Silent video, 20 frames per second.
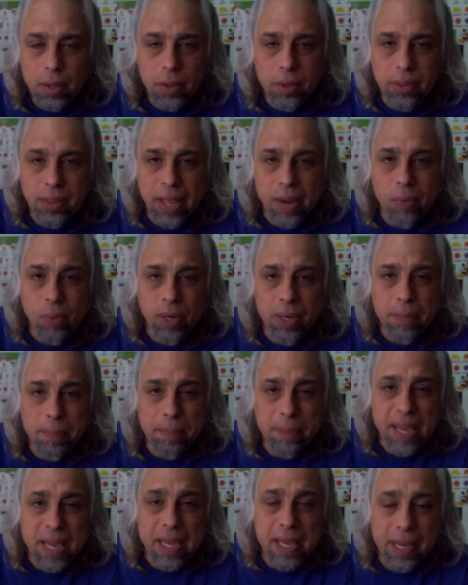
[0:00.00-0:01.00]
they wouldn't
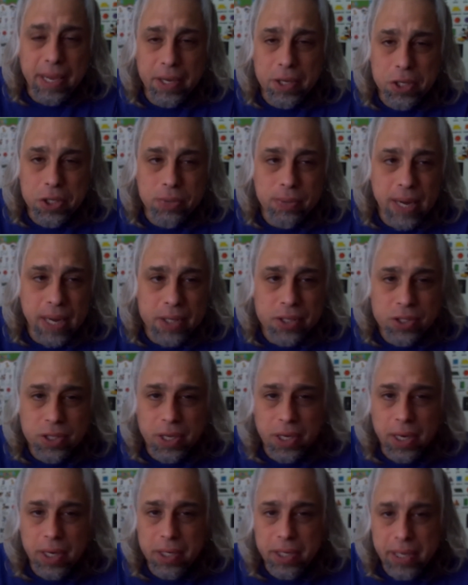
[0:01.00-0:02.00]
be
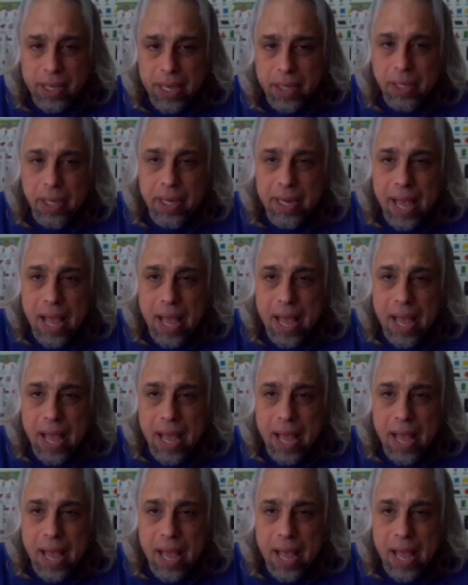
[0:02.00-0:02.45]
interested in kicking